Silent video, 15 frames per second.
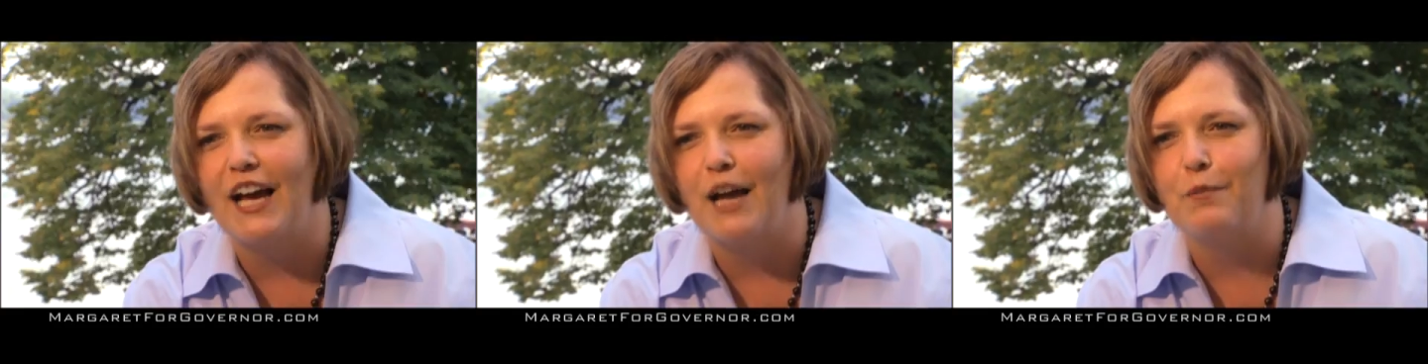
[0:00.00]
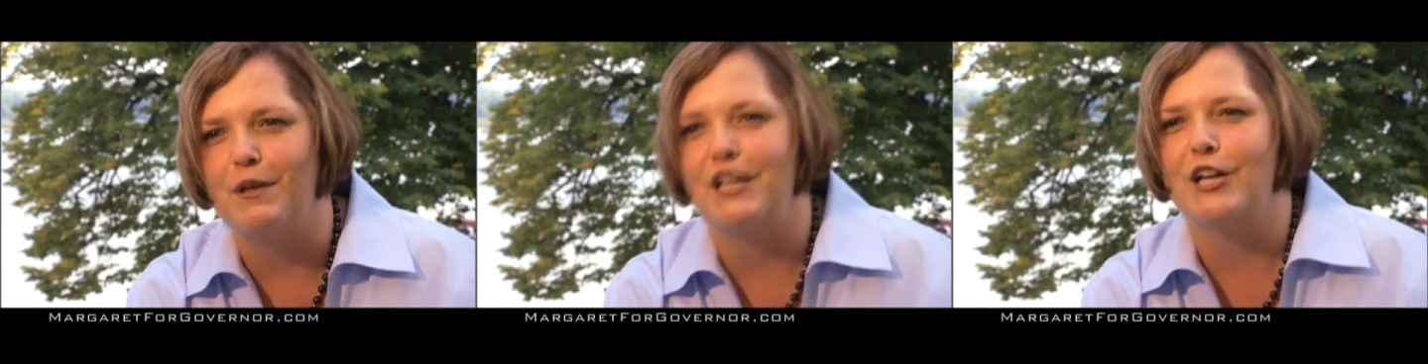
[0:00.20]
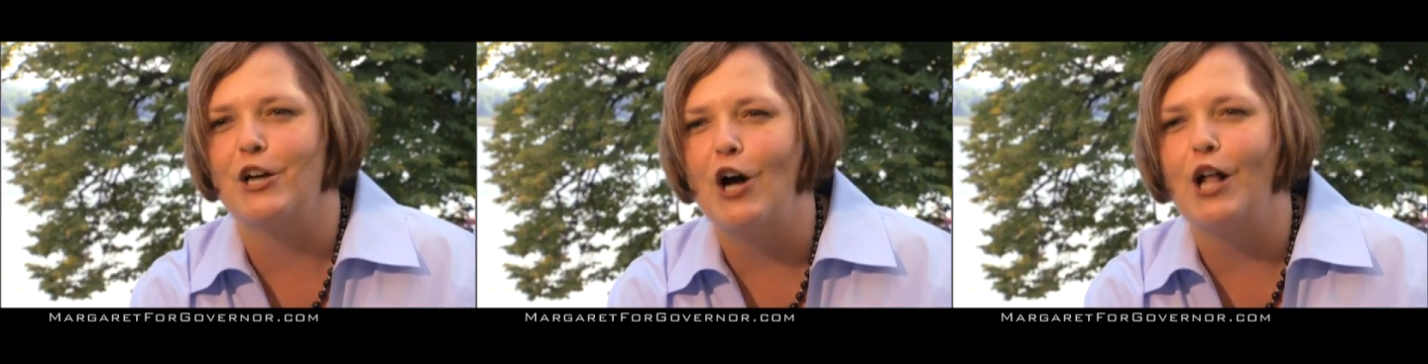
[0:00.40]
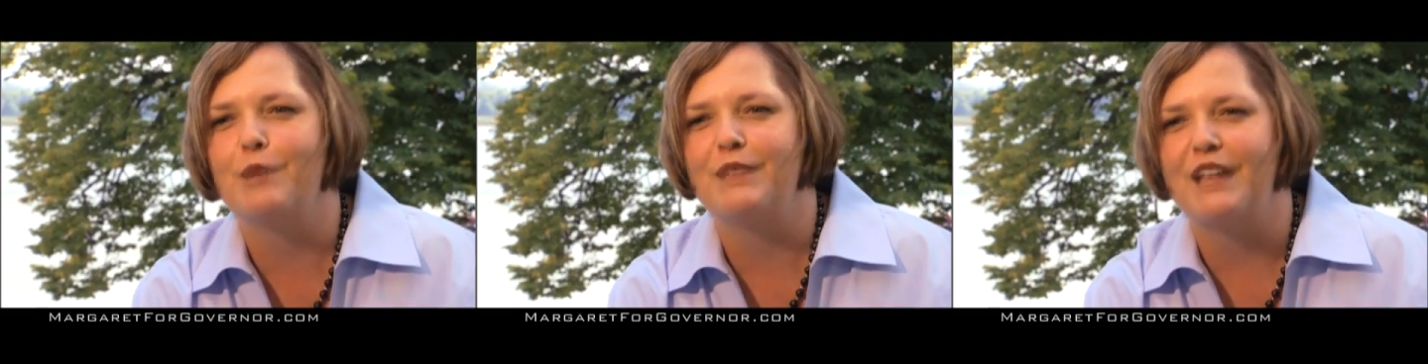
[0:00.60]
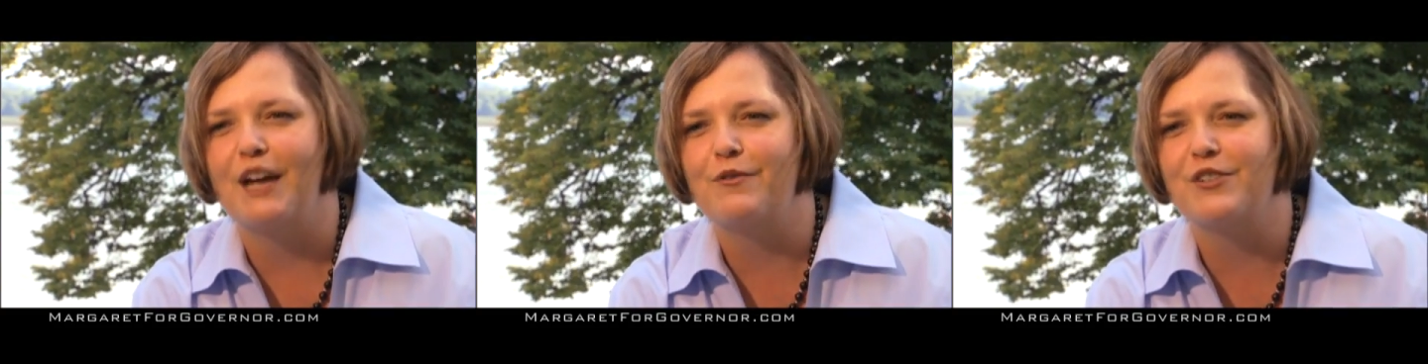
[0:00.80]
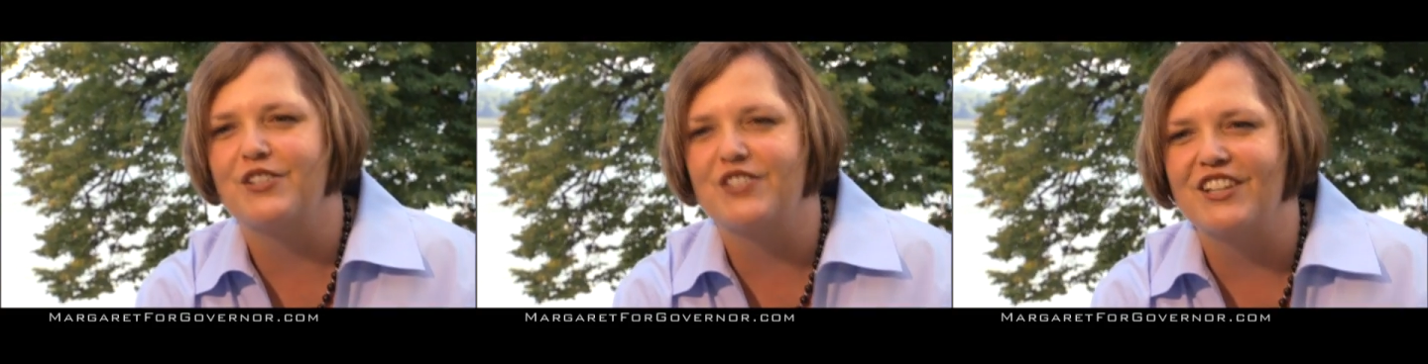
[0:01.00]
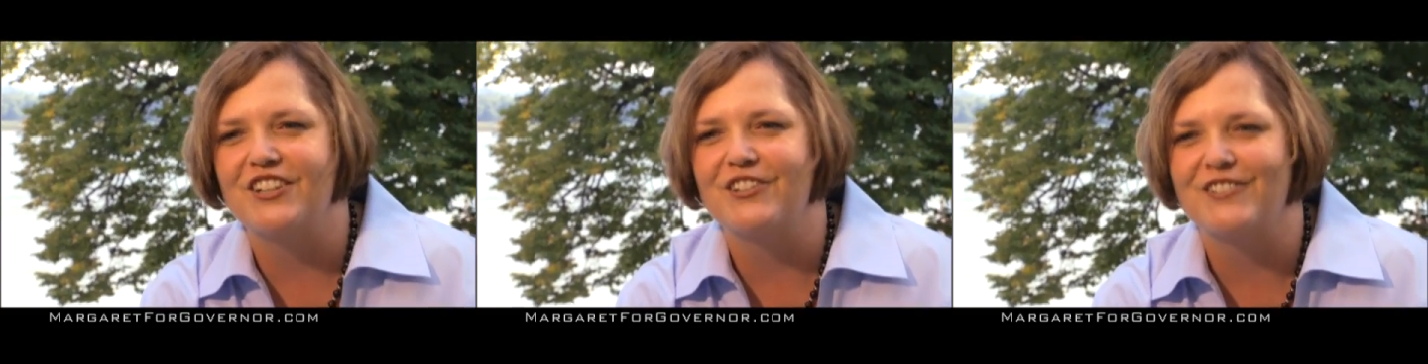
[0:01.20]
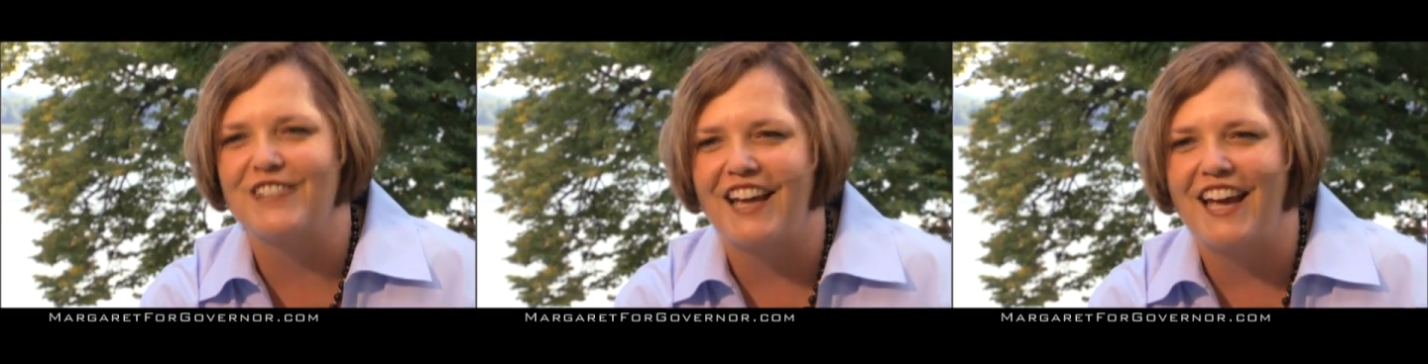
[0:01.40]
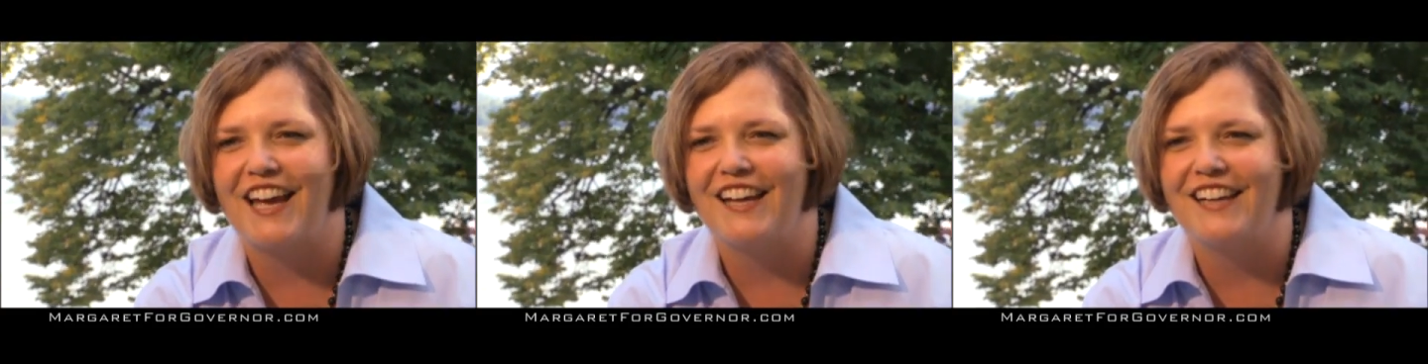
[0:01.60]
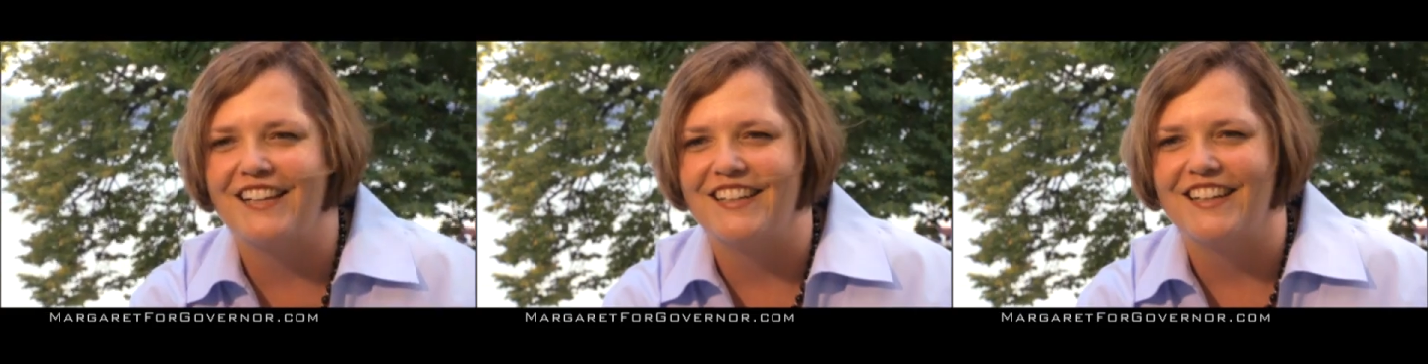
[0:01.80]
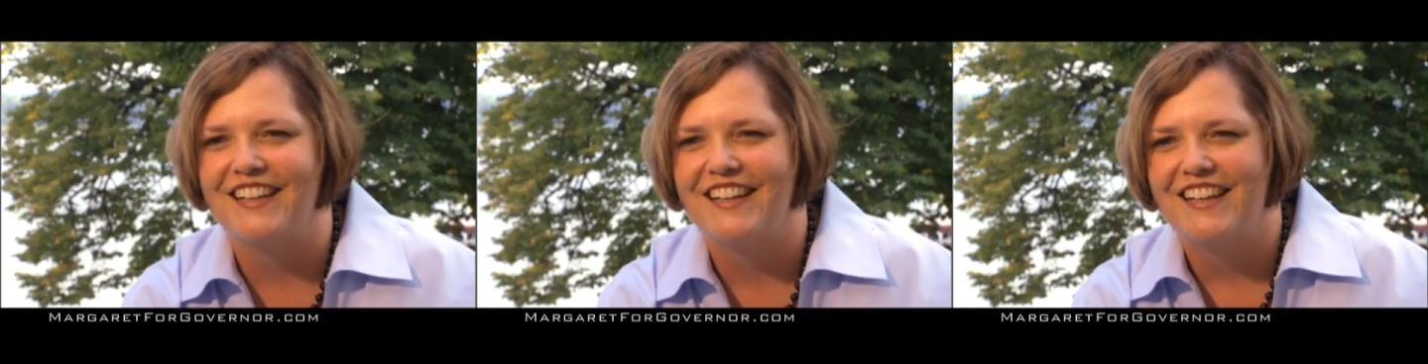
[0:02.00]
on me, called me every single day, and